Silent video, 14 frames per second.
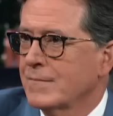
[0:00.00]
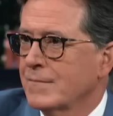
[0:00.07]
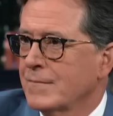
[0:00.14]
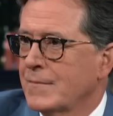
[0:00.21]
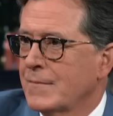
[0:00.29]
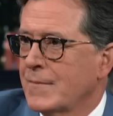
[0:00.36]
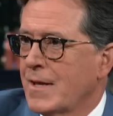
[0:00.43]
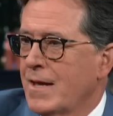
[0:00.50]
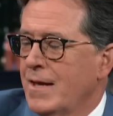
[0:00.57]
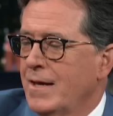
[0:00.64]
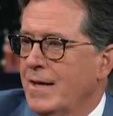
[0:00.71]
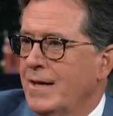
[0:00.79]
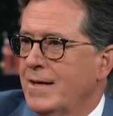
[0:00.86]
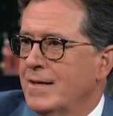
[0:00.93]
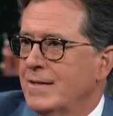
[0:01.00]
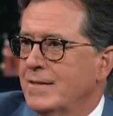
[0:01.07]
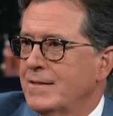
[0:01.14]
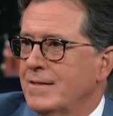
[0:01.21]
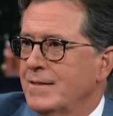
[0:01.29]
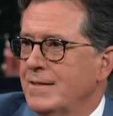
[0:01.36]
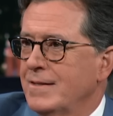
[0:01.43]
is.
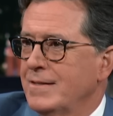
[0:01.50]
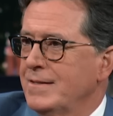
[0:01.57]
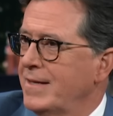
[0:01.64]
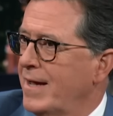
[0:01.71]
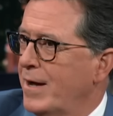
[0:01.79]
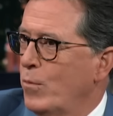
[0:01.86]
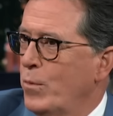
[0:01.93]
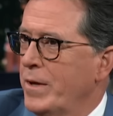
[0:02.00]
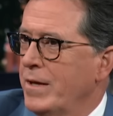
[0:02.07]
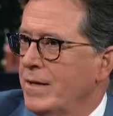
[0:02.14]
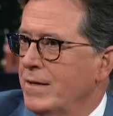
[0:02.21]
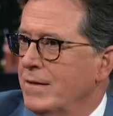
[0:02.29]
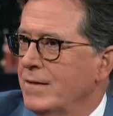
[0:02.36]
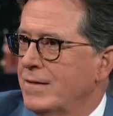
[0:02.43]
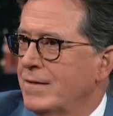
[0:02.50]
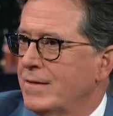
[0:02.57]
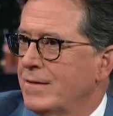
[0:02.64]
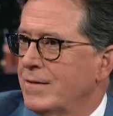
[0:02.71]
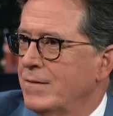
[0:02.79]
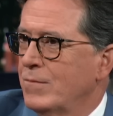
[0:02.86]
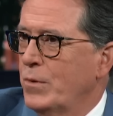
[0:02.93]
Yeah, we,
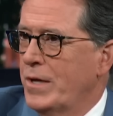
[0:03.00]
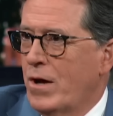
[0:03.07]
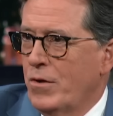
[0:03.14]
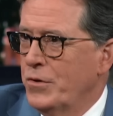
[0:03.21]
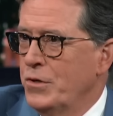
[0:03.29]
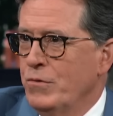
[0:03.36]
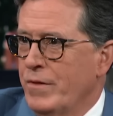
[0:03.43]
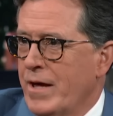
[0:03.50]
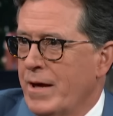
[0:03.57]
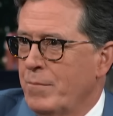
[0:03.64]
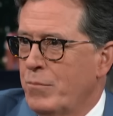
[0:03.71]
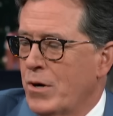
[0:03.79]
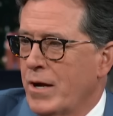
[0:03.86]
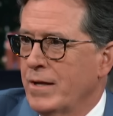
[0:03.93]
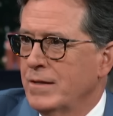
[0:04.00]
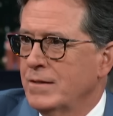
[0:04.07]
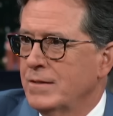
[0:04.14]
we all knew that, Brian.